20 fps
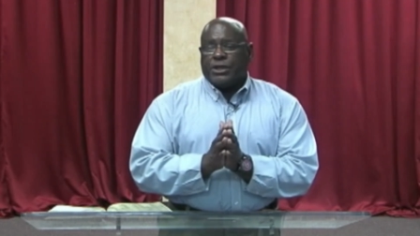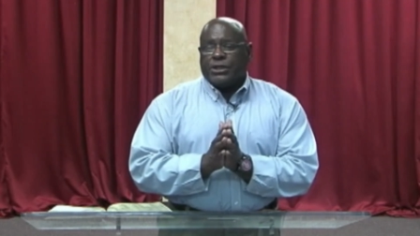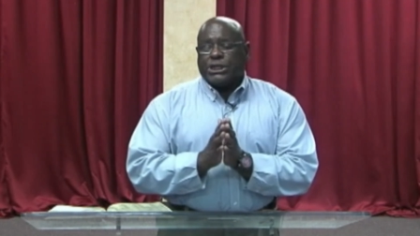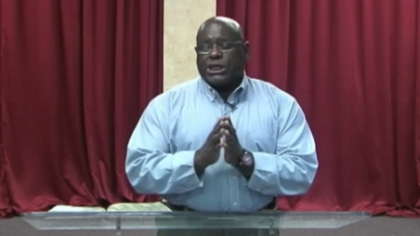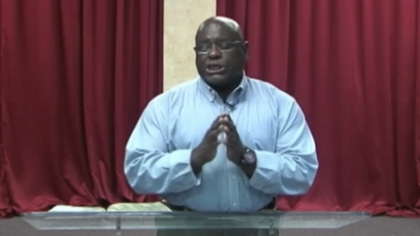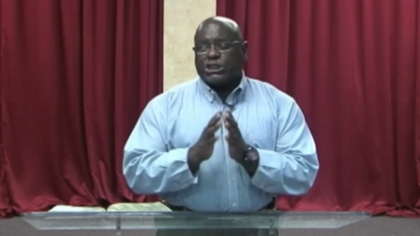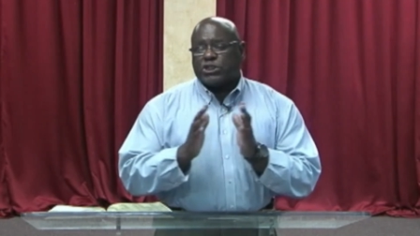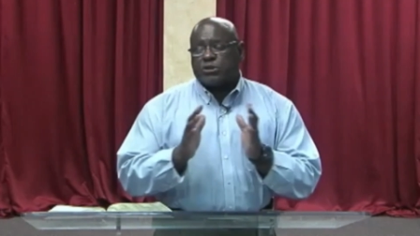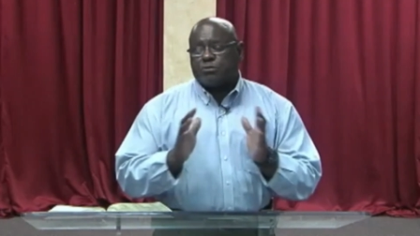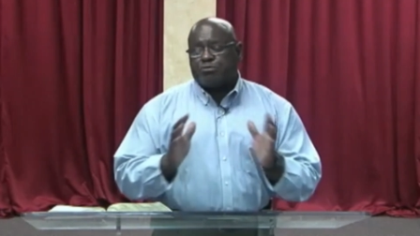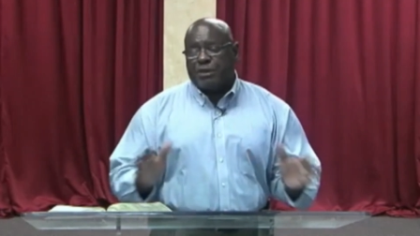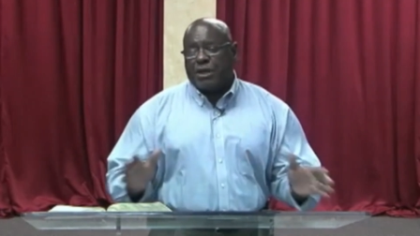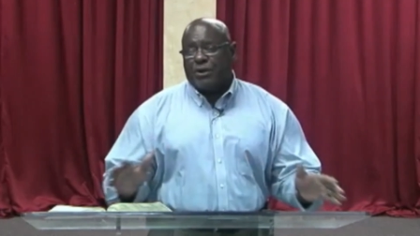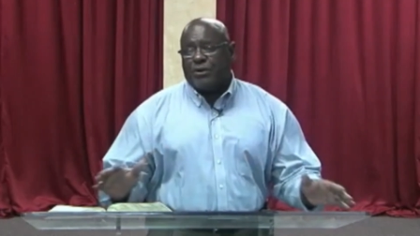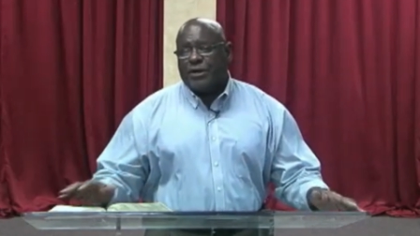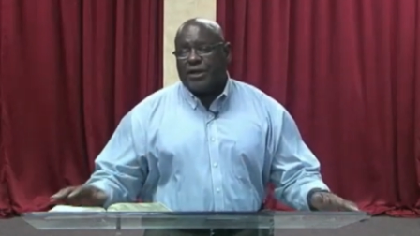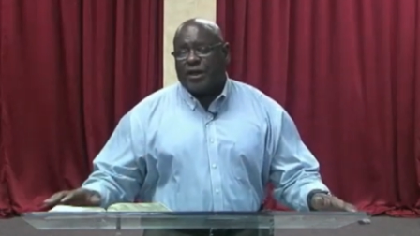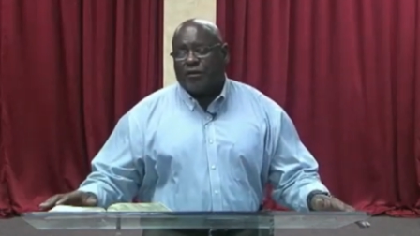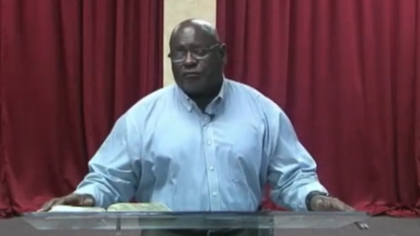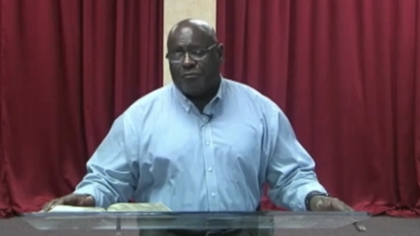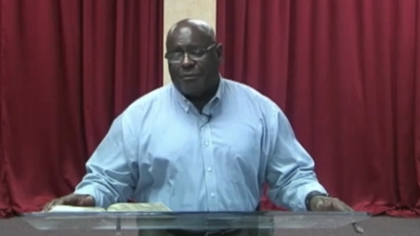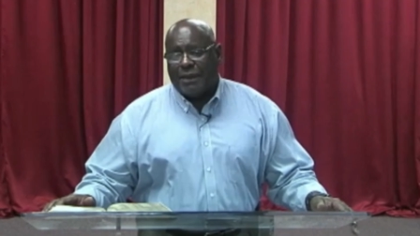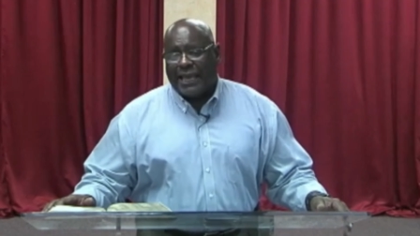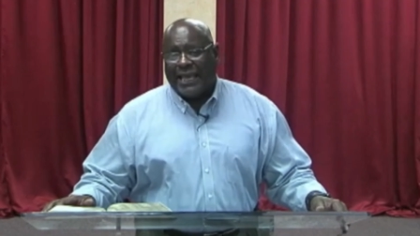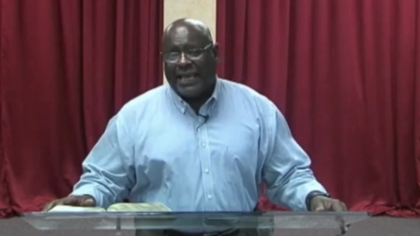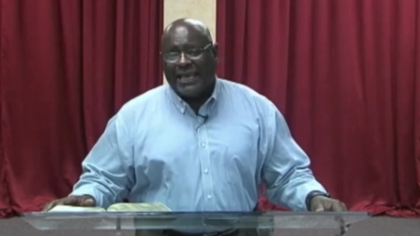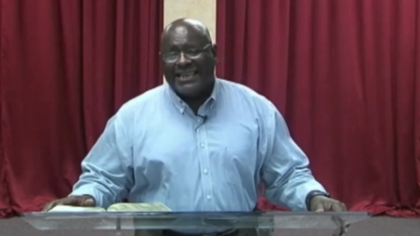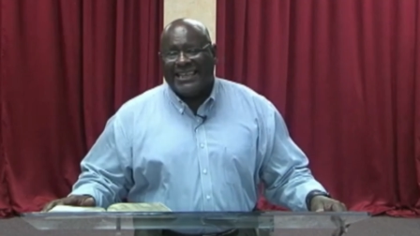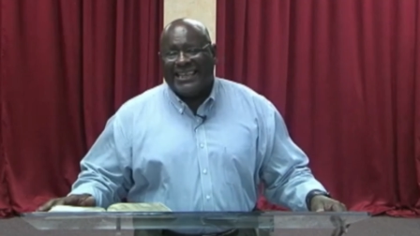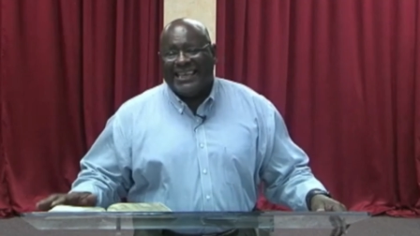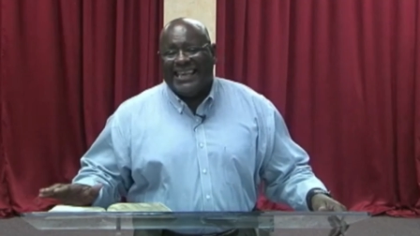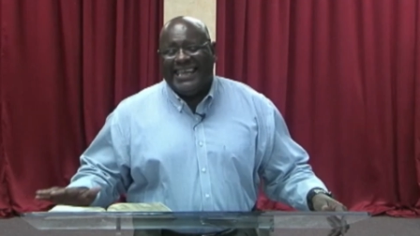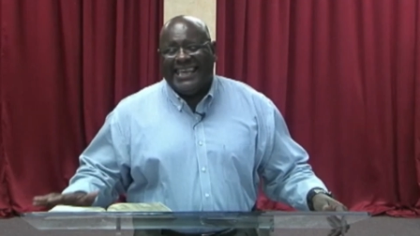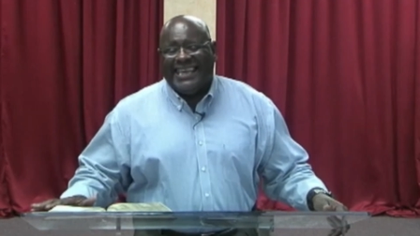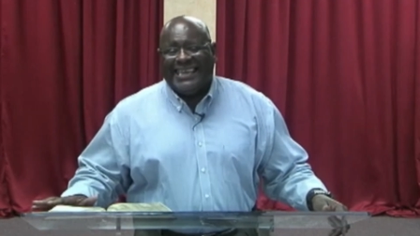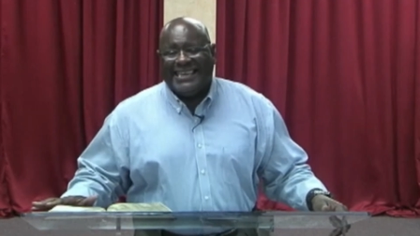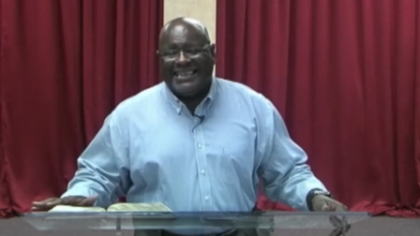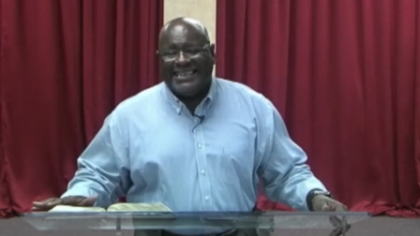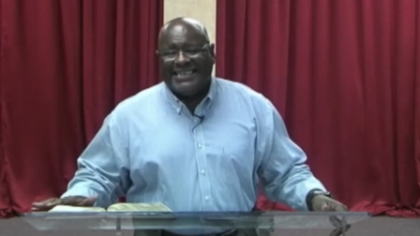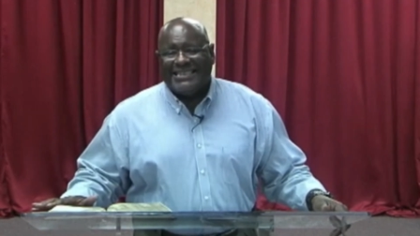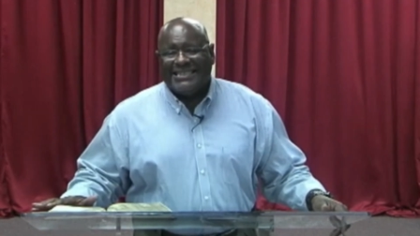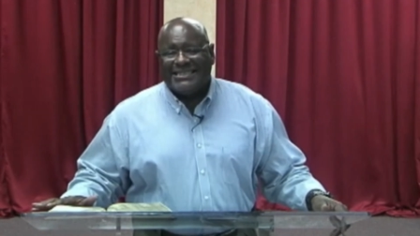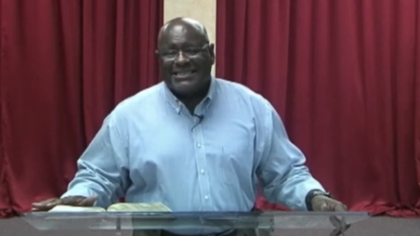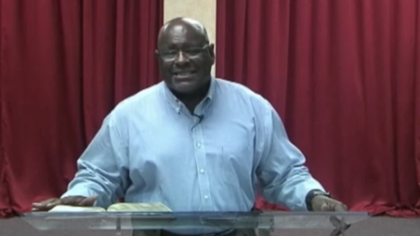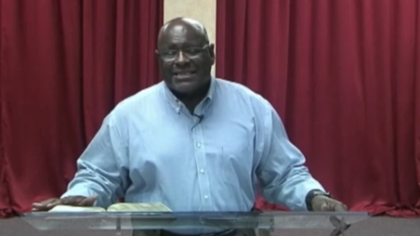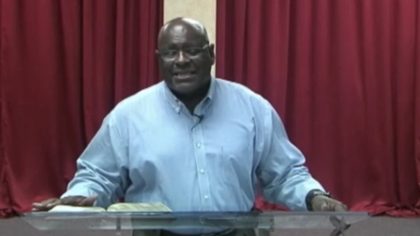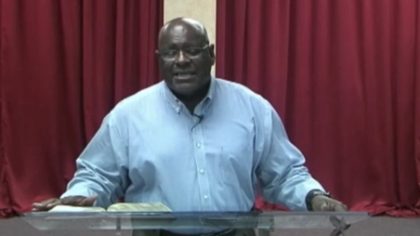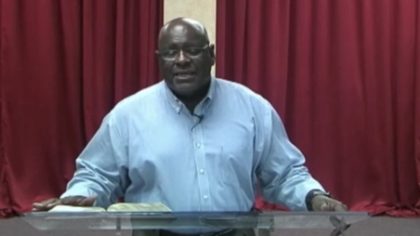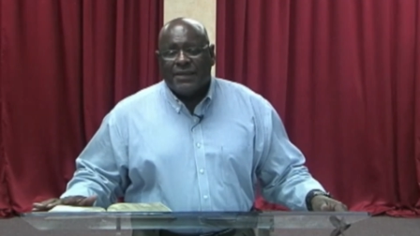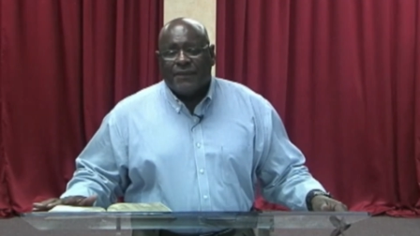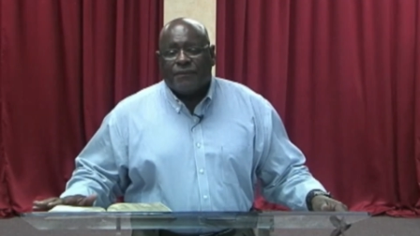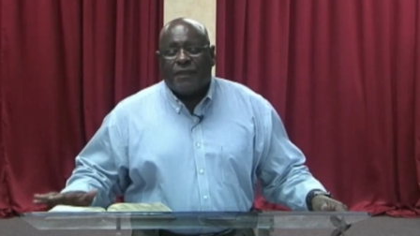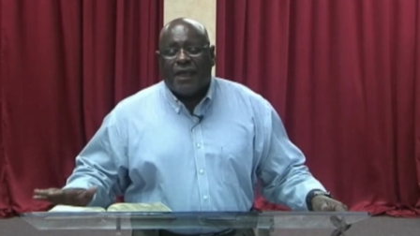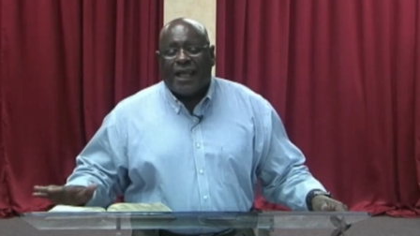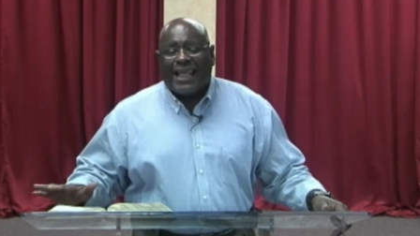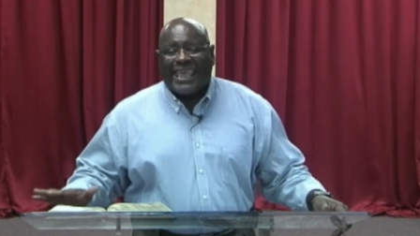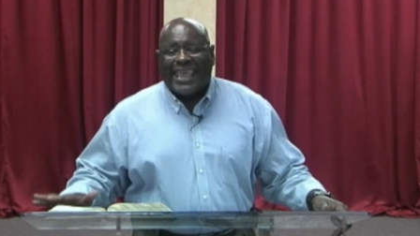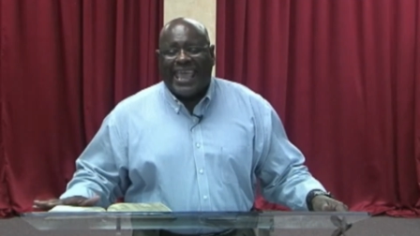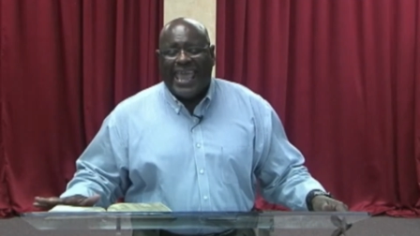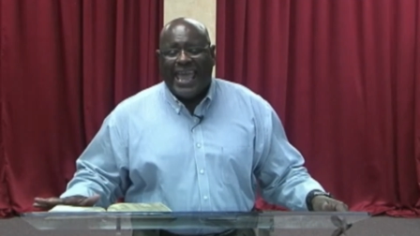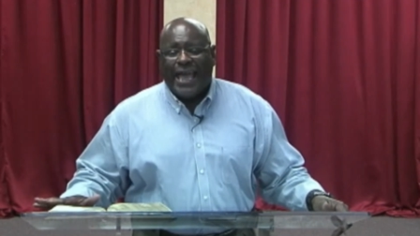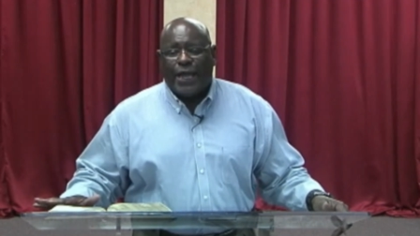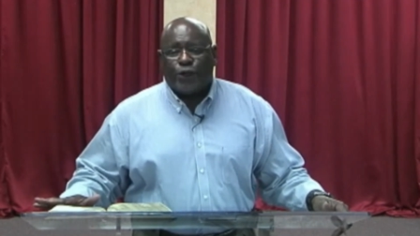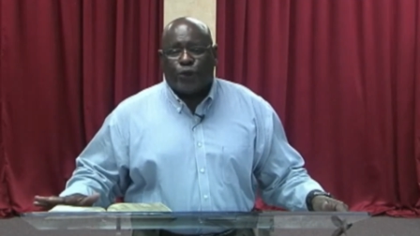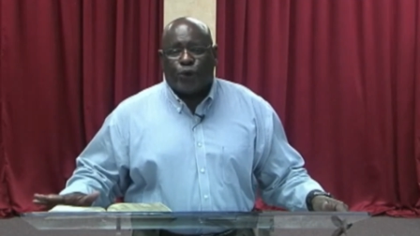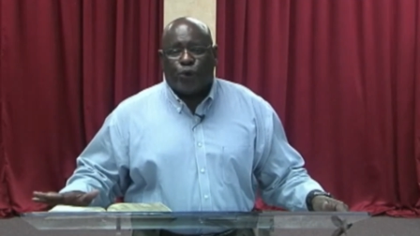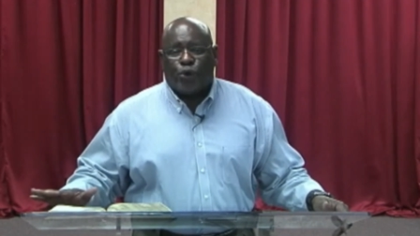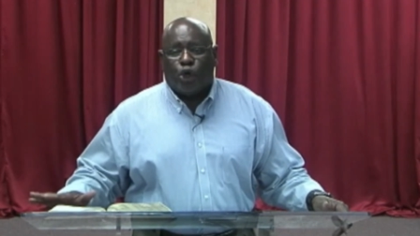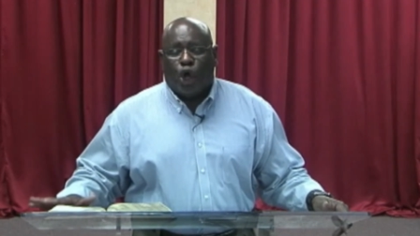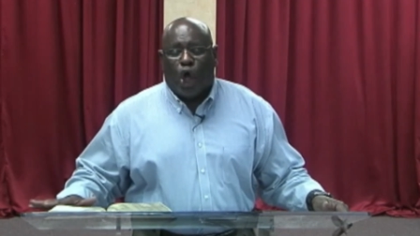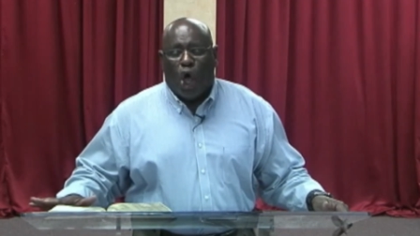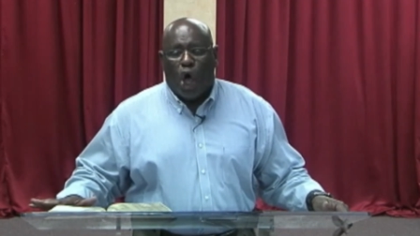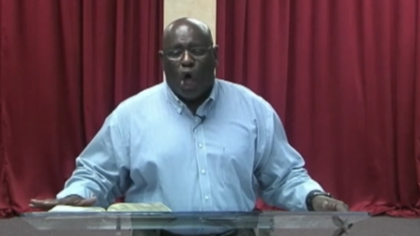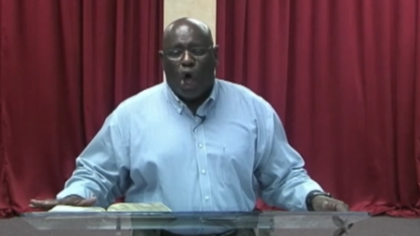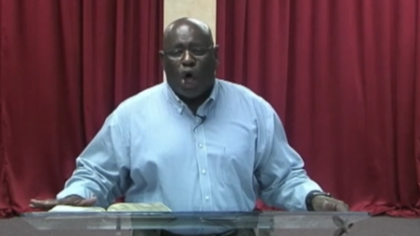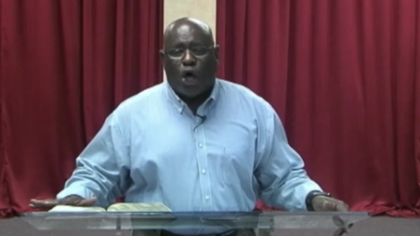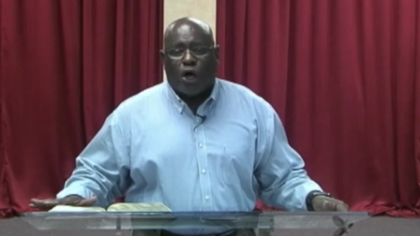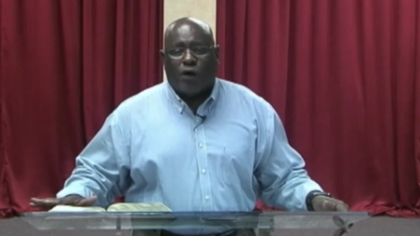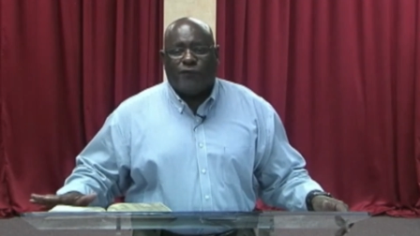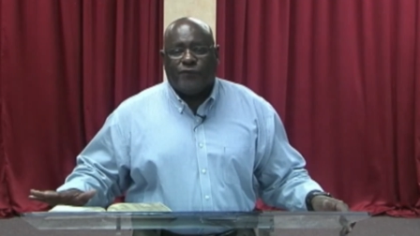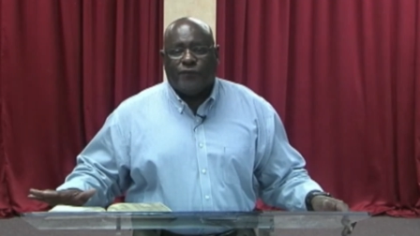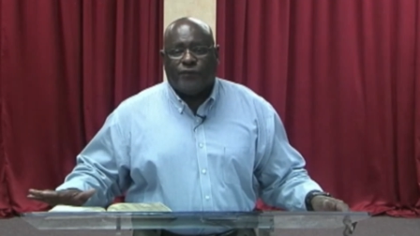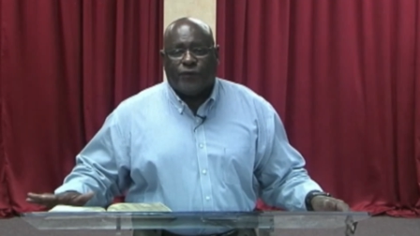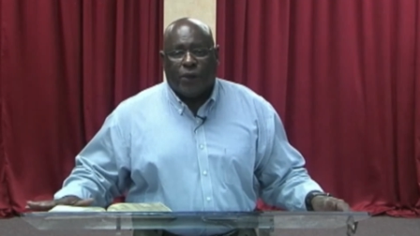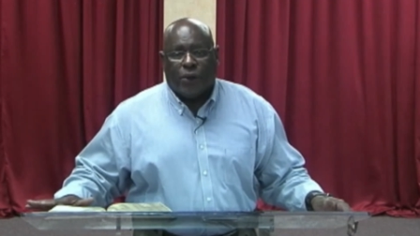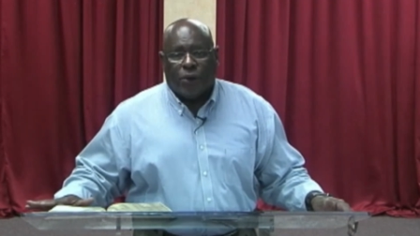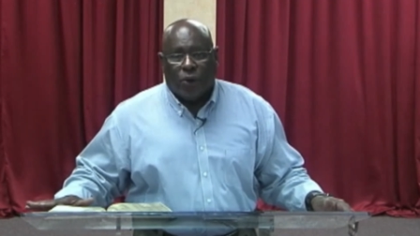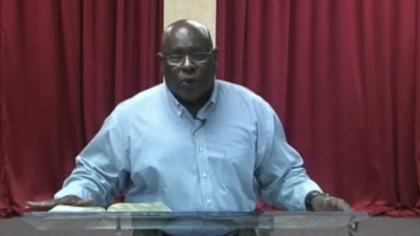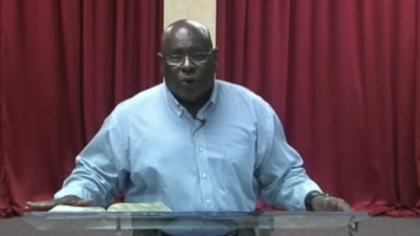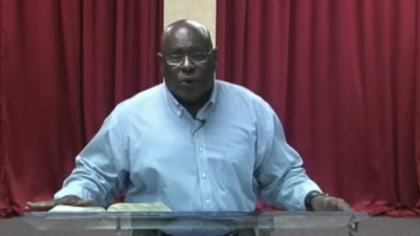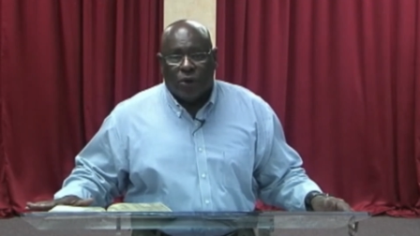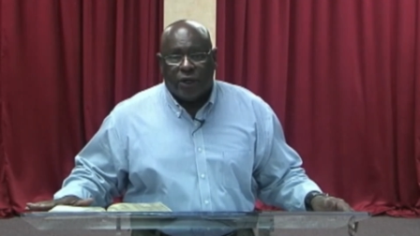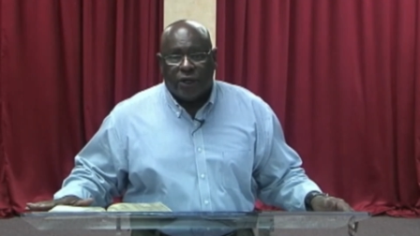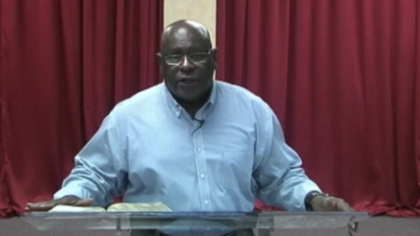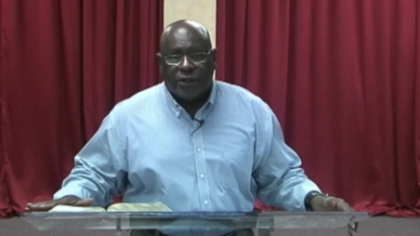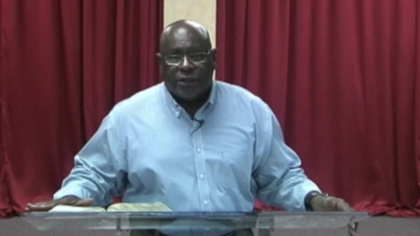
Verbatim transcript: the spirit of man is the candle of the Lord,